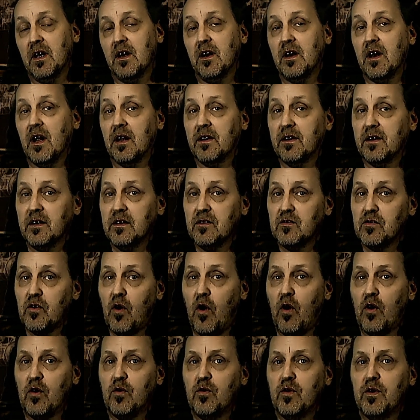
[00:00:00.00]
Nothing
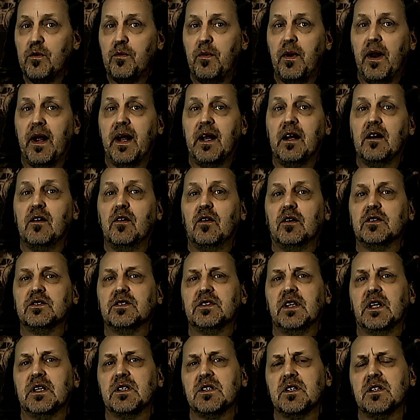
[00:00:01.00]
wrong with playing long
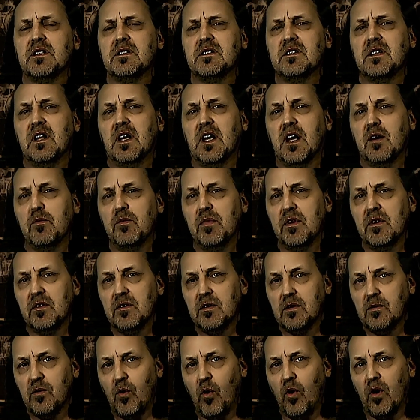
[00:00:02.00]
sessions, they can be
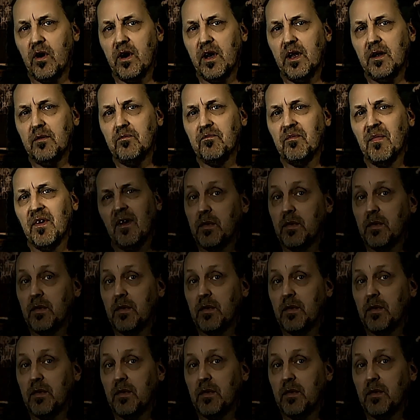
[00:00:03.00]
rewarding,